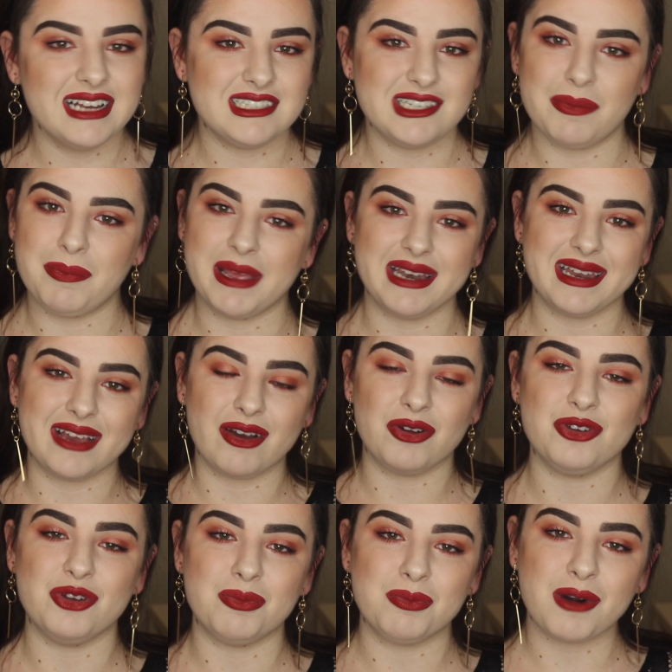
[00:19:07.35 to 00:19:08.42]
depending
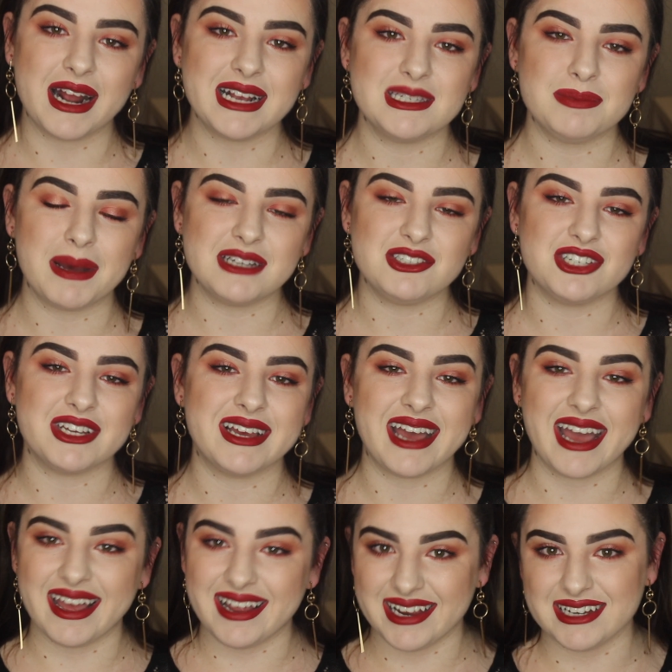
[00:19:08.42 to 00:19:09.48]
on your price
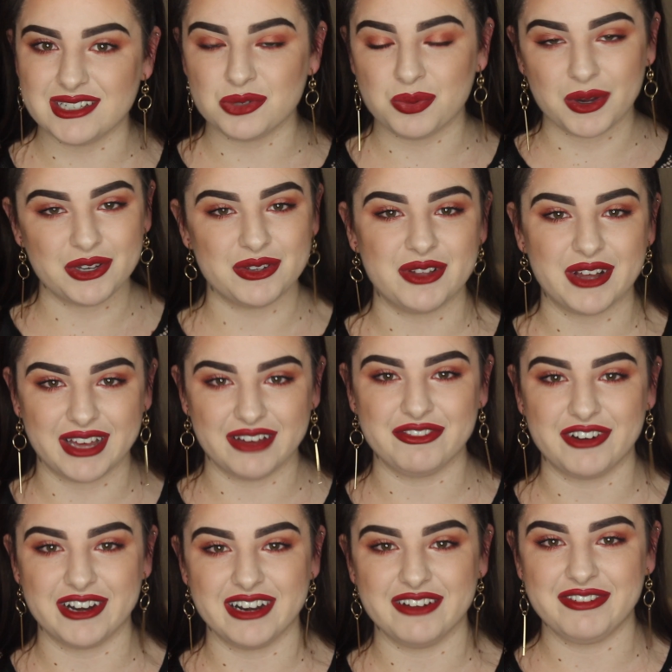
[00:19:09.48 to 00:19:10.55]
budget and what you're looking
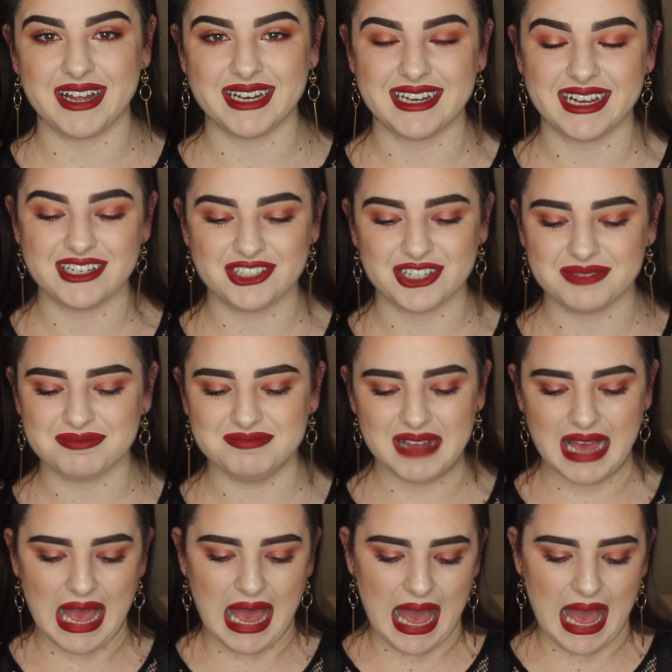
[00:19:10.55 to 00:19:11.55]
for in a foundation.